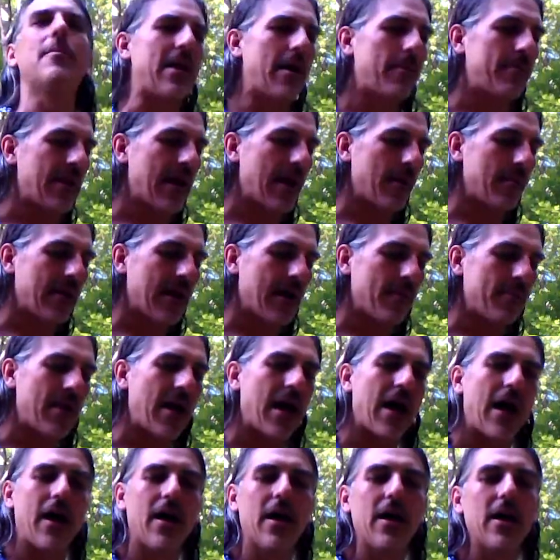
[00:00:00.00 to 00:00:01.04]
blah blah
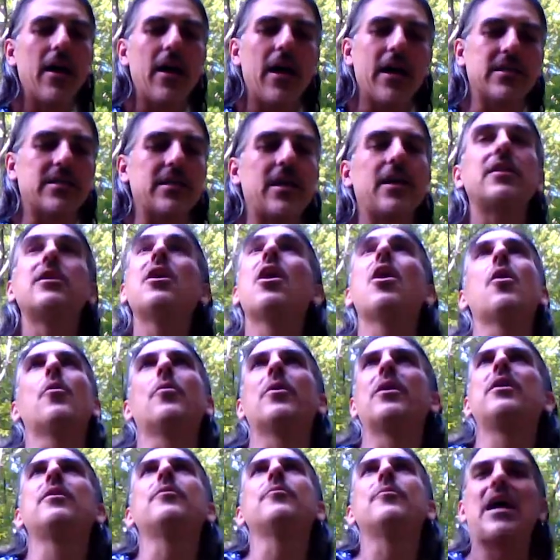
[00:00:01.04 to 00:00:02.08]
blah. It's like no,
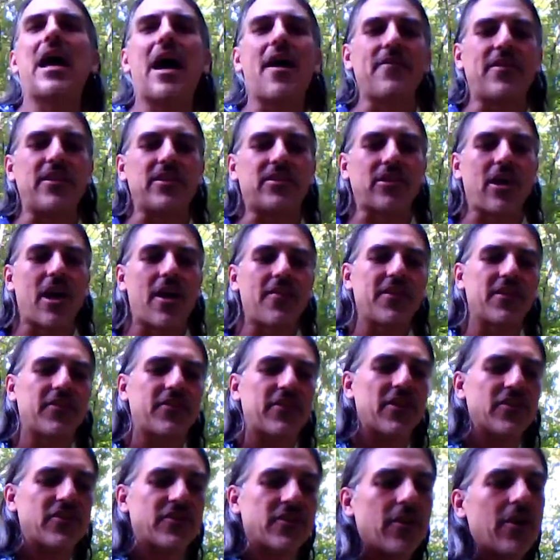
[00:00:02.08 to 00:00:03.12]
we we have this harvest
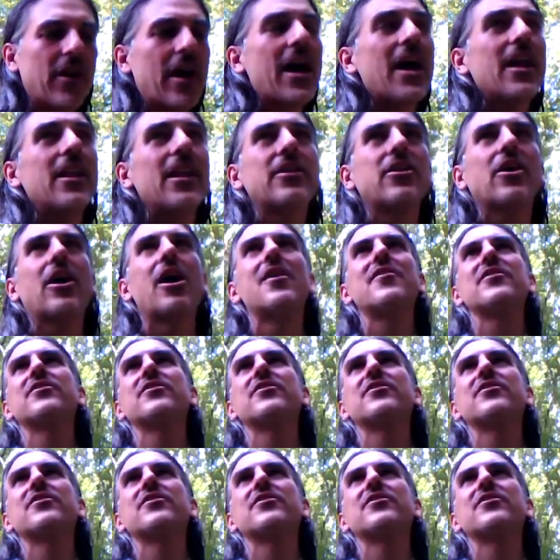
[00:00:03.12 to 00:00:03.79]
festival, and at the harvest